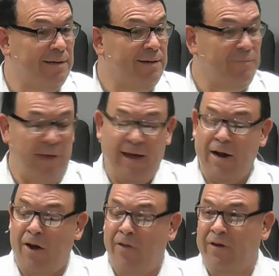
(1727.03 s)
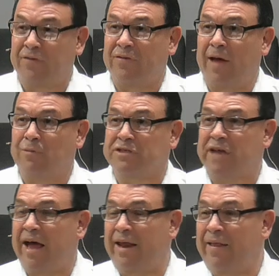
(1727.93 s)
man, all these, they were
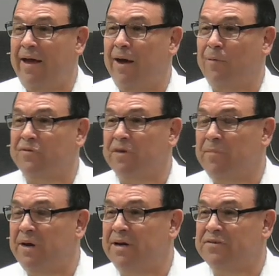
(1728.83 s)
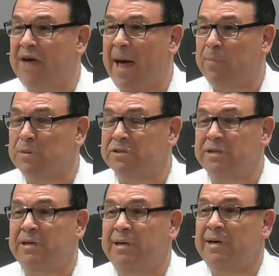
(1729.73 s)
standing there with some of the disciples, and
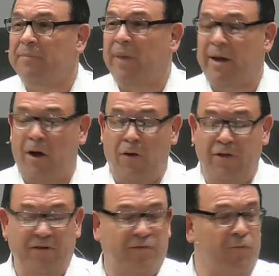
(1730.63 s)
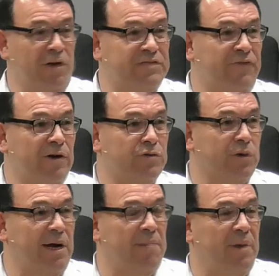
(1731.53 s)
man, all these rich folks were
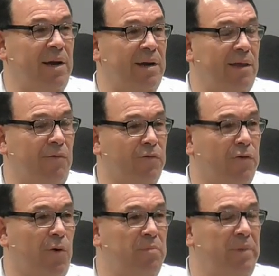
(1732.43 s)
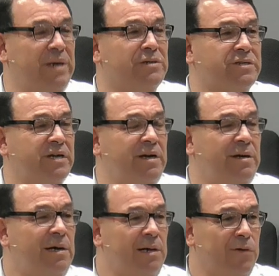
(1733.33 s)
coming in, and they were throwing bills in, and
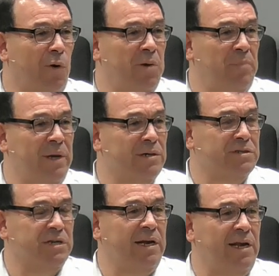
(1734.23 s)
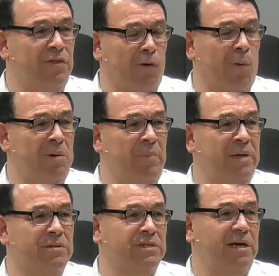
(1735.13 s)
throwing bills in, and throwing
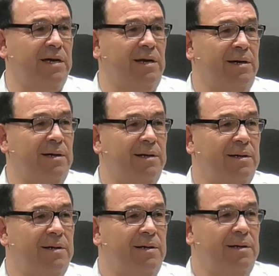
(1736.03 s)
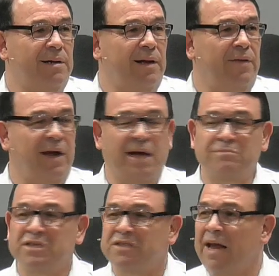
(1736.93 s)
bills in. And then comes
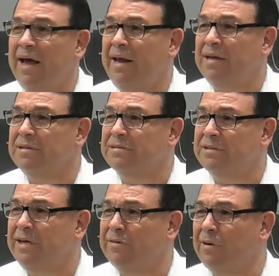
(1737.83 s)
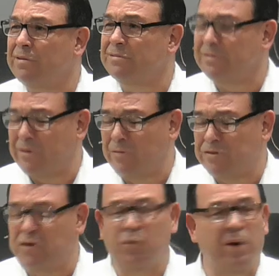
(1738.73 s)
this lady, and she throw, throws
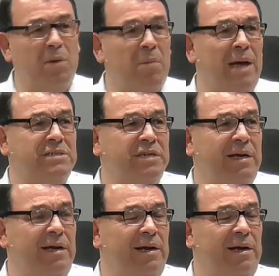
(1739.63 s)
two widow mites in.